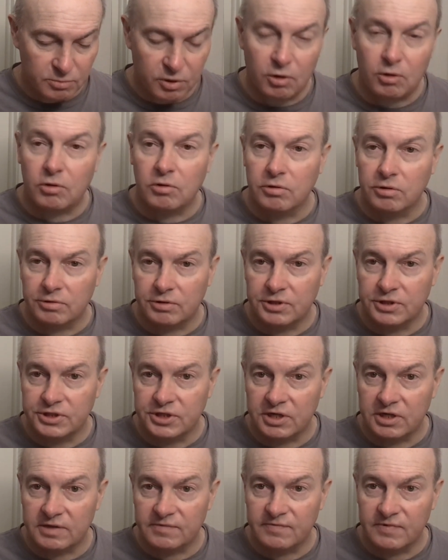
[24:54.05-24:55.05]
Polar
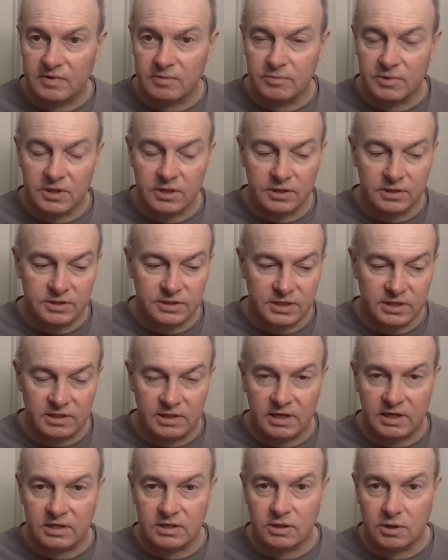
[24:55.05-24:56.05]
shaving, because he
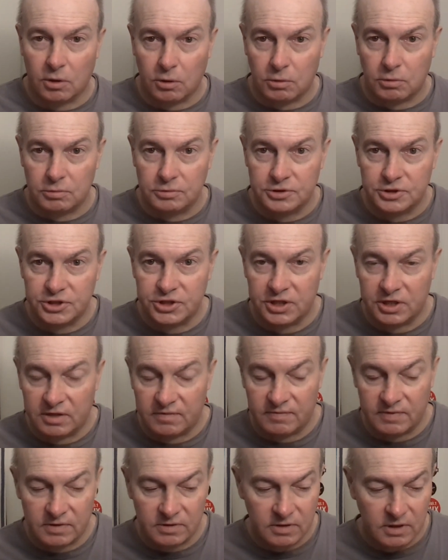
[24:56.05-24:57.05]
liked cold
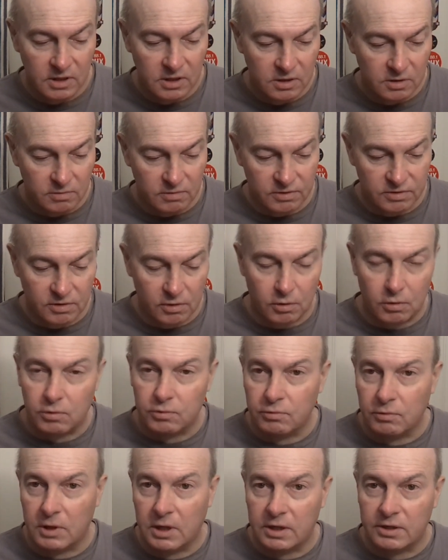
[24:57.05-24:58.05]
shaving with
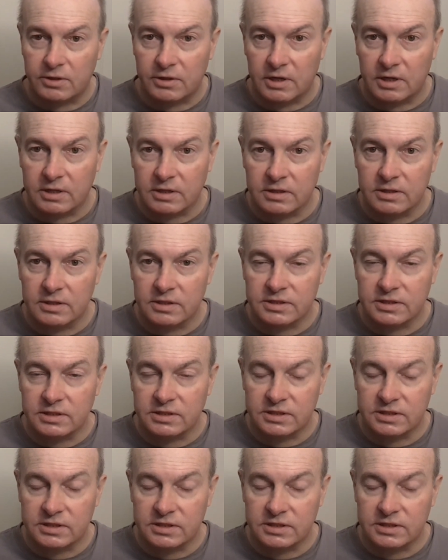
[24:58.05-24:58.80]
cold water, I guess.